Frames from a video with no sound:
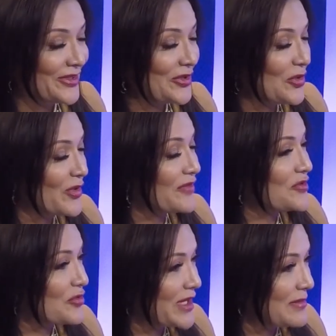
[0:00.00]
Who would
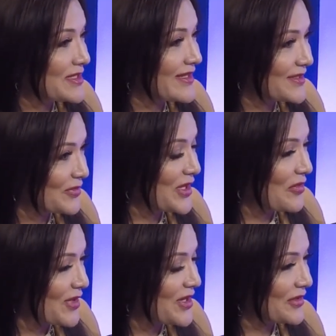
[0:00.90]
have dreamed that
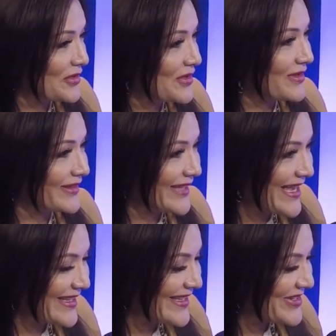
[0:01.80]
23
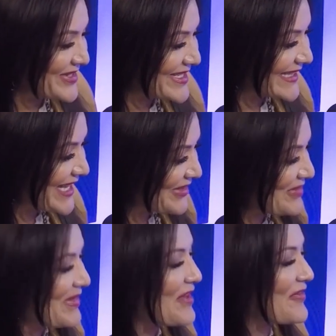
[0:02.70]
years
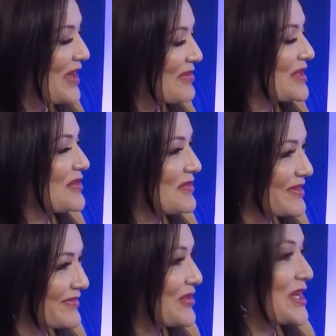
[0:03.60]
later, my family
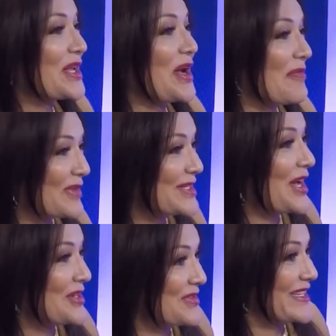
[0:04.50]
would encompass
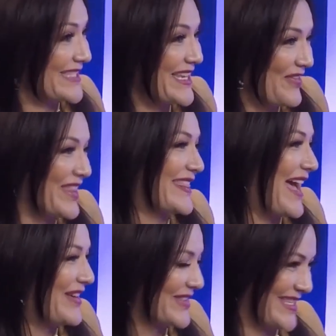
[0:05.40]
hundreds and even
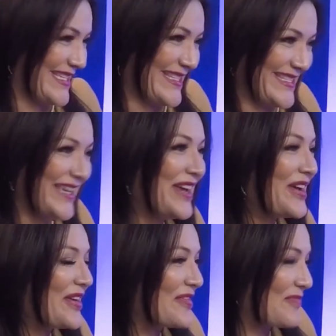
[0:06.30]
thousands
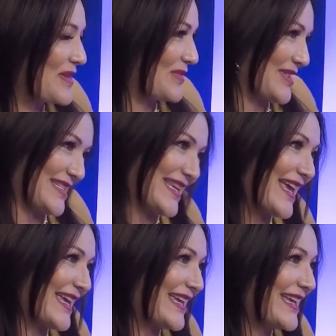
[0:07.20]
of people
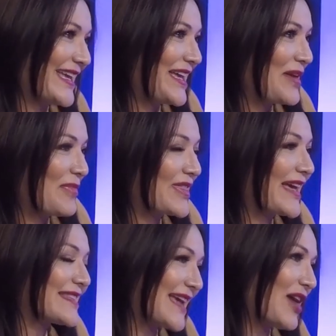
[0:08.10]
today? But
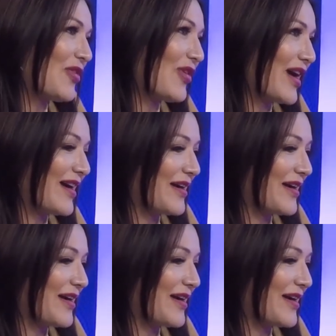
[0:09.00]
that's how